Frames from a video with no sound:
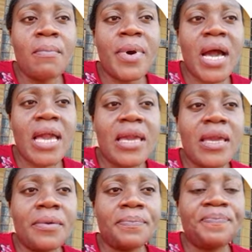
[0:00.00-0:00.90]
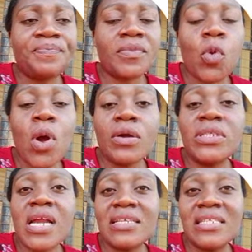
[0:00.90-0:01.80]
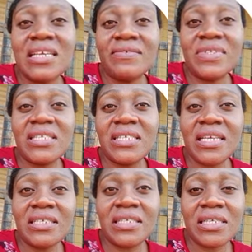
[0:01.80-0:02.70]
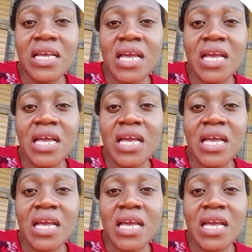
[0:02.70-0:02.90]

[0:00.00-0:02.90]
by 176,